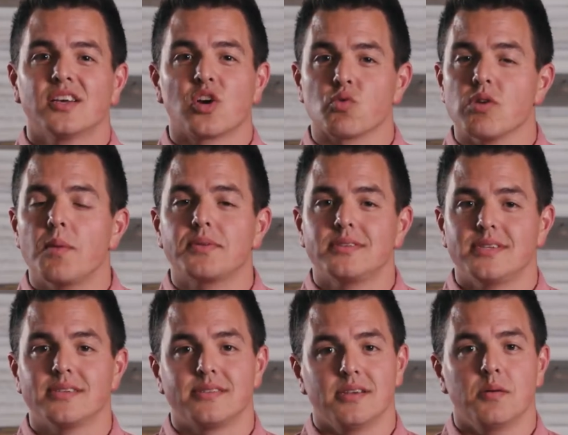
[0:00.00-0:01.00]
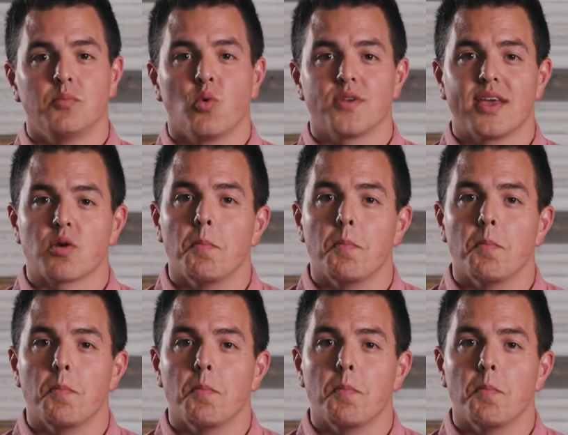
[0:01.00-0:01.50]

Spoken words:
corrupt system where they're